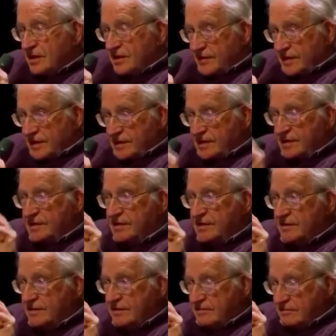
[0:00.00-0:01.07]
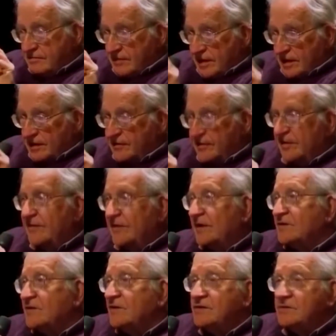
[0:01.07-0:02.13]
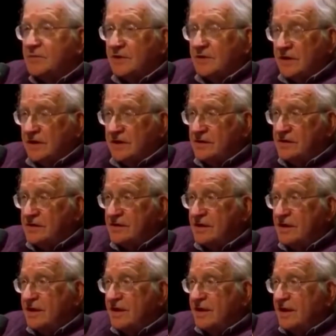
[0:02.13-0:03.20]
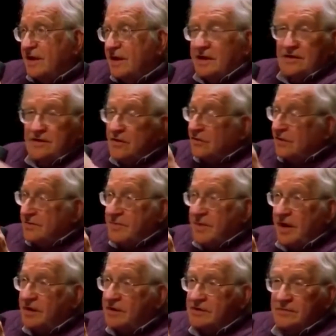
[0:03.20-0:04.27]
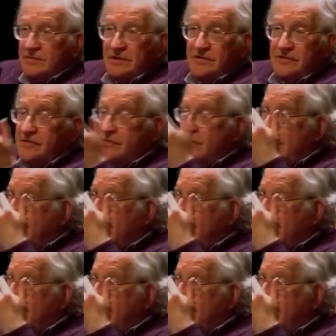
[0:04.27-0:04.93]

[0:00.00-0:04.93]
given relatively fixed experience. And it's only possible if you